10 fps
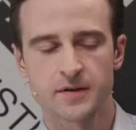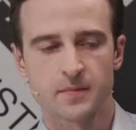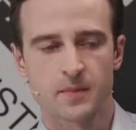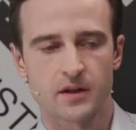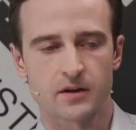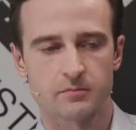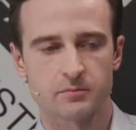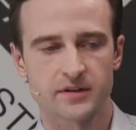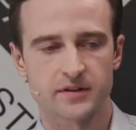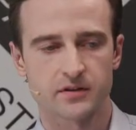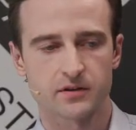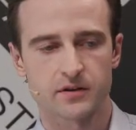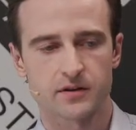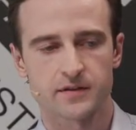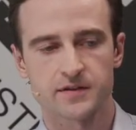But
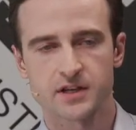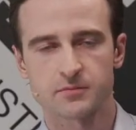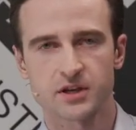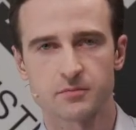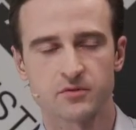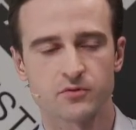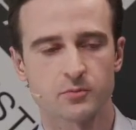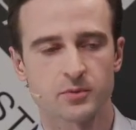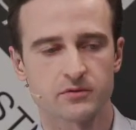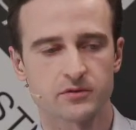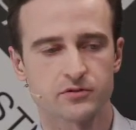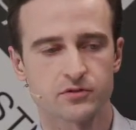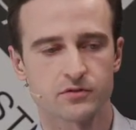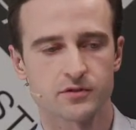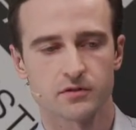at the same time, before pawn
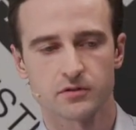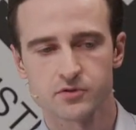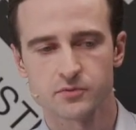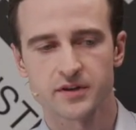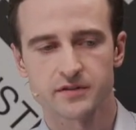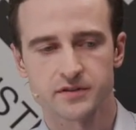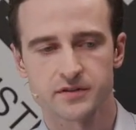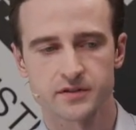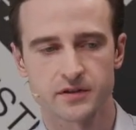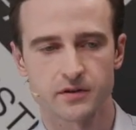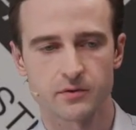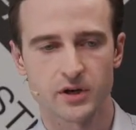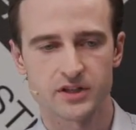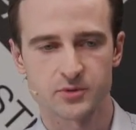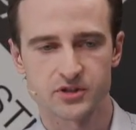controls a lot of squares in the
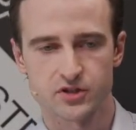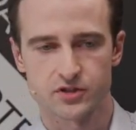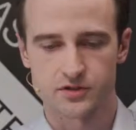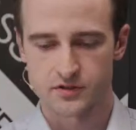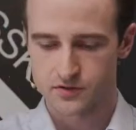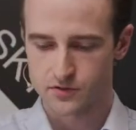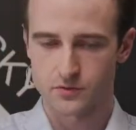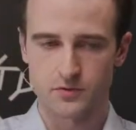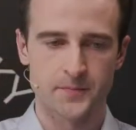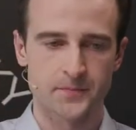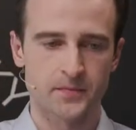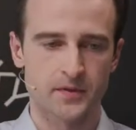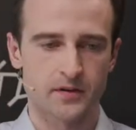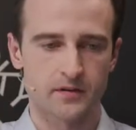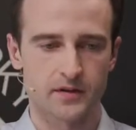white's positions. So
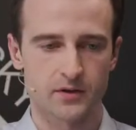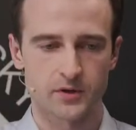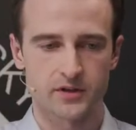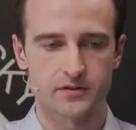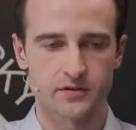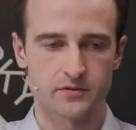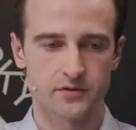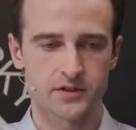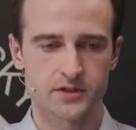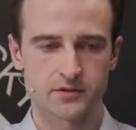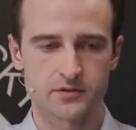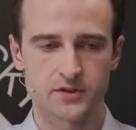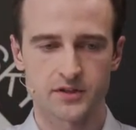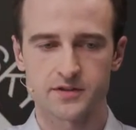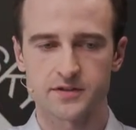they went for this, and we
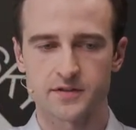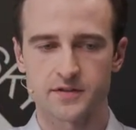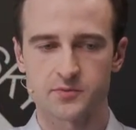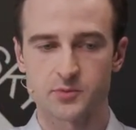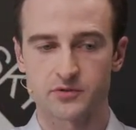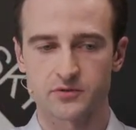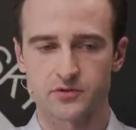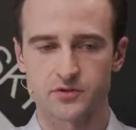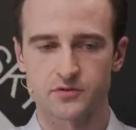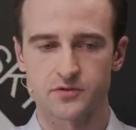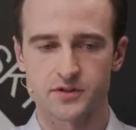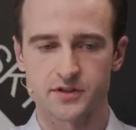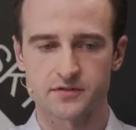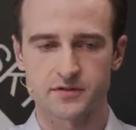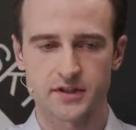can see that this pawn controls
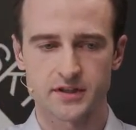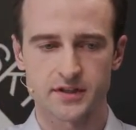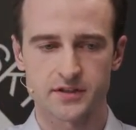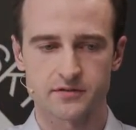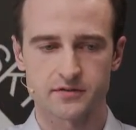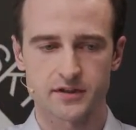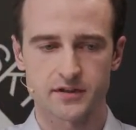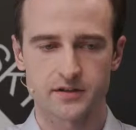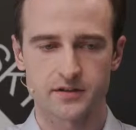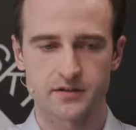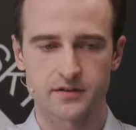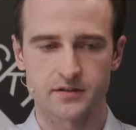c3, a3, and